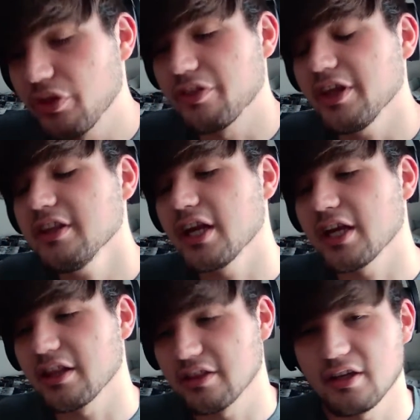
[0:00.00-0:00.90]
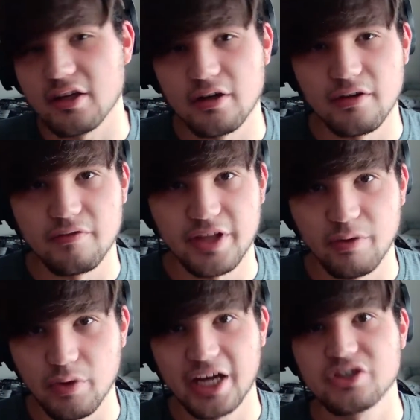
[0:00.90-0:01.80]
thing that I can think of that
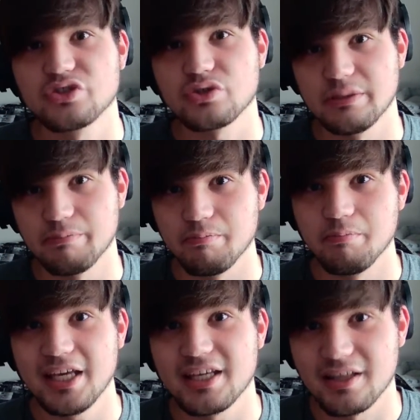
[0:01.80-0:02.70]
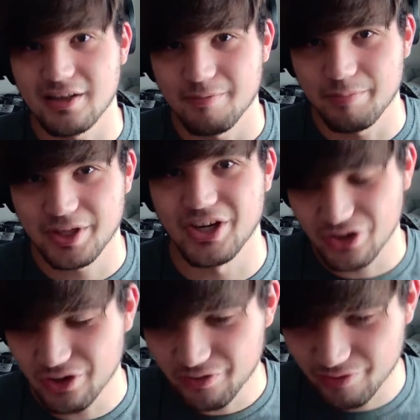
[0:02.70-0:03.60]
would actually make it be a
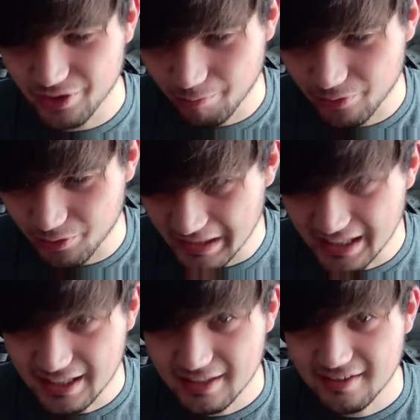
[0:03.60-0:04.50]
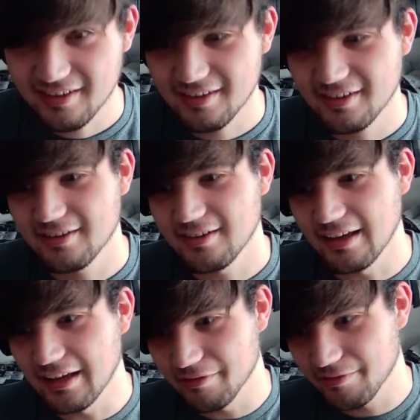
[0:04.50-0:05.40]
good film for me,
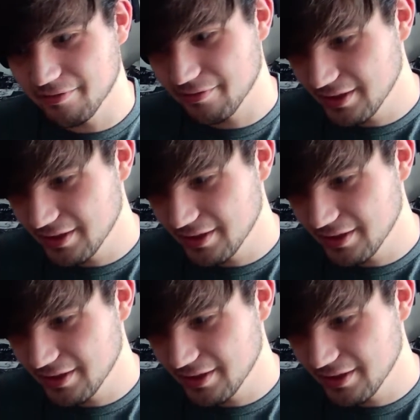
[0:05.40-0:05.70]
if